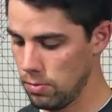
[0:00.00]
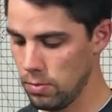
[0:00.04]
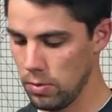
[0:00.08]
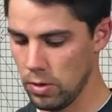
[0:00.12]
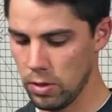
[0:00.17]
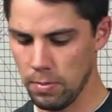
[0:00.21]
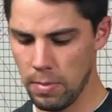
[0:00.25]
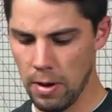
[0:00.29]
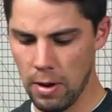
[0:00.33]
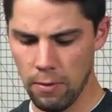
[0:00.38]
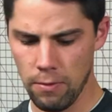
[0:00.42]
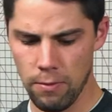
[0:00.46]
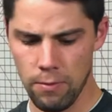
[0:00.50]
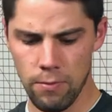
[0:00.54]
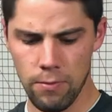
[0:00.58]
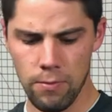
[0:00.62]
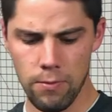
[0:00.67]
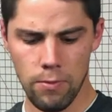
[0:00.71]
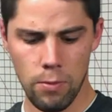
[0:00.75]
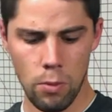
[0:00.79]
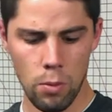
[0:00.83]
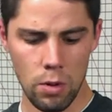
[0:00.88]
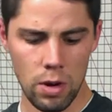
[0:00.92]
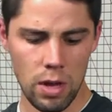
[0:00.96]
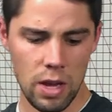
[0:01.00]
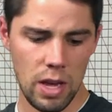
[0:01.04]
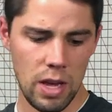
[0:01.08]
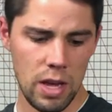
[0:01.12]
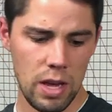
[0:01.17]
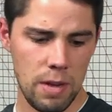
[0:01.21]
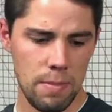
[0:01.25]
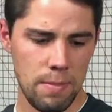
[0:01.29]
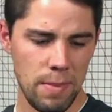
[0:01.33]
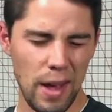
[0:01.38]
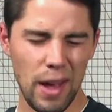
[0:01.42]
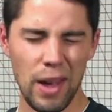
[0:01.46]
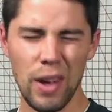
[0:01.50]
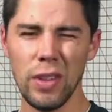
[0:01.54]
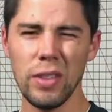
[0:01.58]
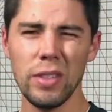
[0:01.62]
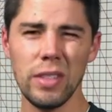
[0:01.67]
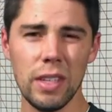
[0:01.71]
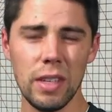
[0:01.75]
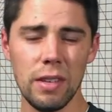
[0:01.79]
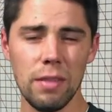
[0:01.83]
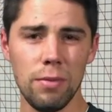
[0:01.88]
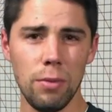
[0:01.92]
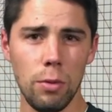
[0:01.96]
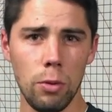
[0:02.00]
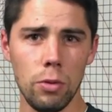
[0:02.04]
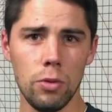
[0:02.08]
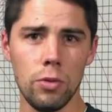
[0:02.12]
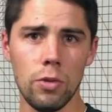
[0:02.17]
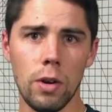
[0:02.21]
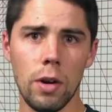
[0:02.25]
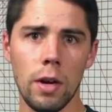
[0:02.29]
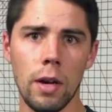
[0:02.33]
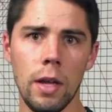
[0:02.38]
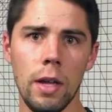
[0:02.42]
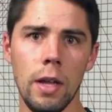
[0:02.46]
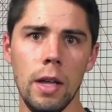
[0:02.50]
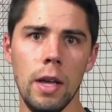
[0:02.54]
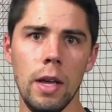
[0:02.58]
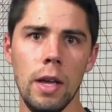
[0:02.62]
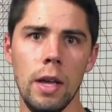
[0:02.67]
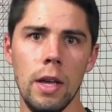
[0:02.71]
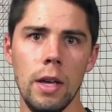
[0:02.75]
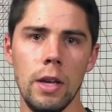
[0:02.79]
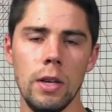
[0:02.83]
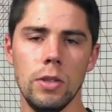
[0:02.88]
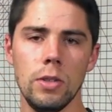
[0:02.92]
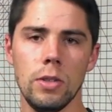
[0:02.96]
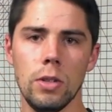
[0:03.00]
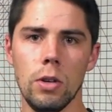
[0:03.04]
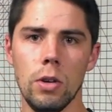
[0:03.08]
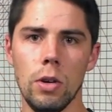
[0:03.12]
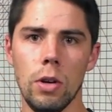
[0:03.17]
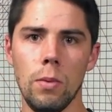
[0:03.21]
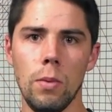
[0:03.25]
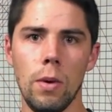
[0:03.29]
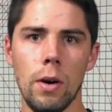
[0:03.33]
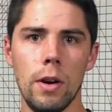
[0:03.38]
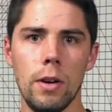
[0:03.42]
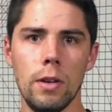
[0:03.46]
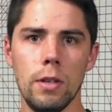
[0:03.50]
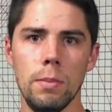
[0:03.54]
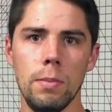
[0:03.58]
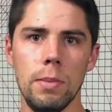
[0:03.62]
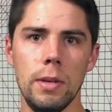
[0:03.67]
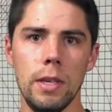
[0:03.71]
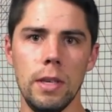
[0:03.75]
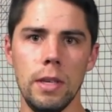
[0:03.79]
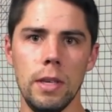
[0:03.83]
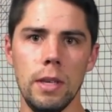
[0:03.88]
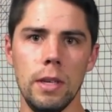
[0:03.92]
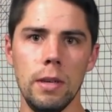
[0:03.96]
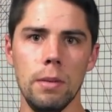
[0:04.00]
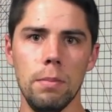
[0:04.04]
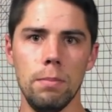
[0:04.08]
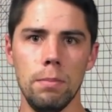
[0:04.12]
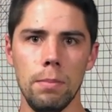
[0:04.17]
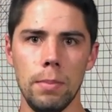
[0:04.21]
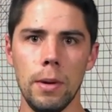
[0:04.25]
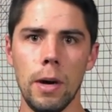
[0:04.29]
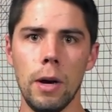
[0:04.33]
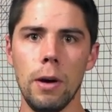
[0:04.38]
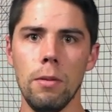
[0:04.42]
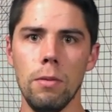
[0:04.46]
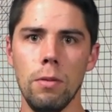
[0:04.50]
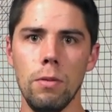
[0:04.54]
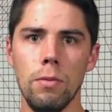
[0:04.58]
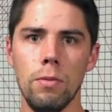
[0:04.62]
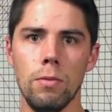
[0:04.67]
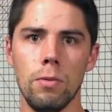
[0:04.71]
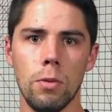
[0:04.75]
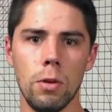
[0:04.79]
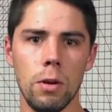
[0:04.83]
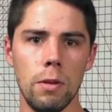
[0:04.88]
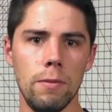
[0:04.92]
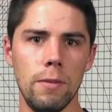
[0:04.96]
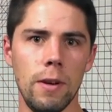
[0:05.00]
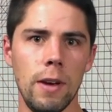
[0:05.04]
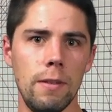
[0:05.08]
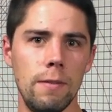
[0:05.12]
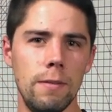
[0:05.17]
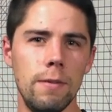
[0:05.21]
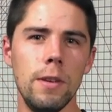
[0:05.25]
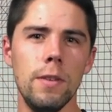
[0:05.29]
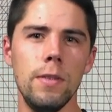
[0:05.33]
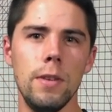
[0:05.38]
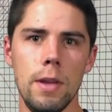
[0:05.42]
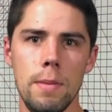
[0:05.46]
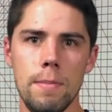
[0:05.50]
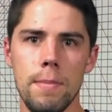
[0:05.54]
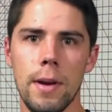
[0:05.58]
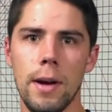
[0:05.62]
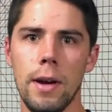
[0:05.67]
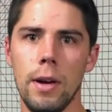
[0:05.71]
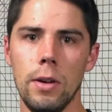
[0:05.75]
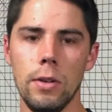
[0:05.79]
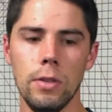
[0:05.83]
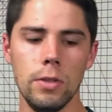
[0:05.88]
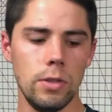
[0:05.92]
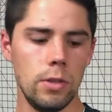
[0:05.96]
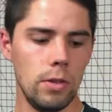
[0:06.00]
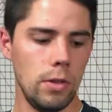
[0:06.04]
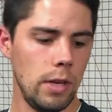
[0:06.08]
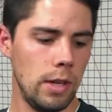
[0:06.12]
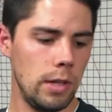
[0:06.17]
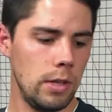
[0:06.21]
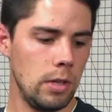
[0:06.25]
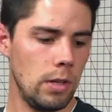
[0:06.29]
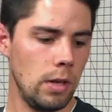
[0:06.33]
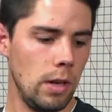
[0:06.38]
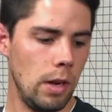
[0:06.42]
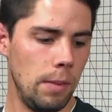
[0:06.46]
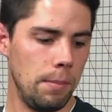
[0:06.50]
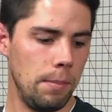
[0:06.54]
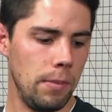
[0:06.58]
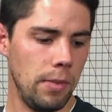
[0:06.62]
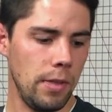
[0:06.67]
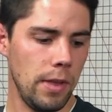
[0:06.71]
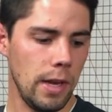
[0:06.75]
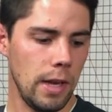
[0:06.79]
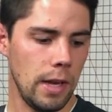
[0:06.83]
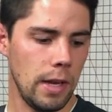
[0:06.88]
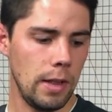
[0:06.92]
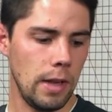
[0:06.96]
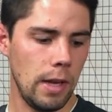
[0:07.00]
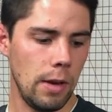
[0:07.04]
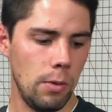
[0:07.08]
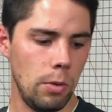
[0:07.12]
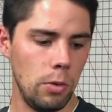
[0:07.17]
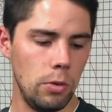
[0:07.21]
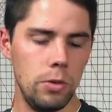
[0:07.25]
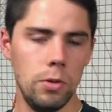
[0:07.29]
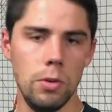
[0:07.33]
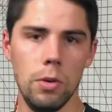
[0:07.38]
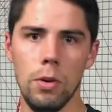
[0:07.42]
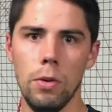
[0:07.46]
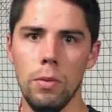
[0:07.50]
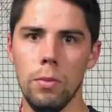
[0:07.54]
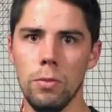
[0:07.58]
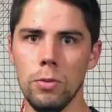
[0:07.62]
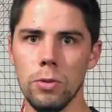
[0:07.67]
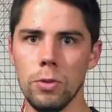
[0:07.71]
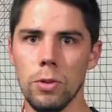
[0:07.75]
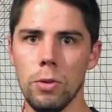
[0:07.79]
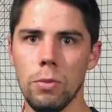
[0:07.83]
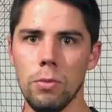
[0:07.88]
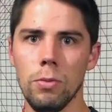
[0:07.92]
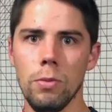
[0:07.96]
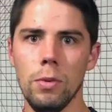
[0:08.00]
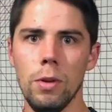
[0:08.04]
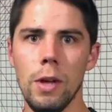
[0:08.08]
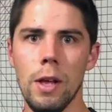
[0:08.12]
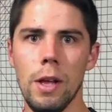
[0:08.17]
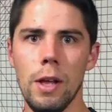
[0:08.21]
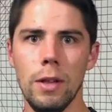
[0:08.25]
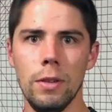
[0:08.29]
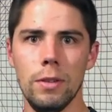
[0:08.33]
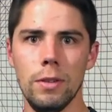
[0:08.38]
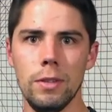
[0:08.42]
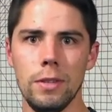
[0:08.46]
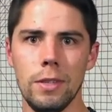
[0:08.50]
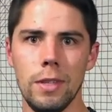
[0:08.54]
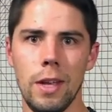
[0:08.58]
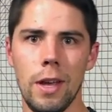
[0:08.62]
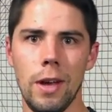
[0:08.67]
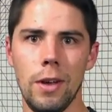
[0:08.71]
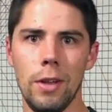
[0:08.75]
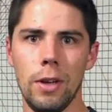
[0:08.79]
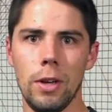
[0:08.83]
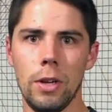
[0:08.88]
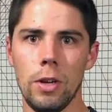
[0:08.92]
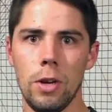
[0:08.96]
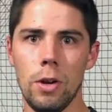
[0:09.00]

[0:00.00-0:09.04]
it's about 40 pounds at full draw, so I want it to be about 45-50 pounds, so I'm thinking that will do it. So let's see how that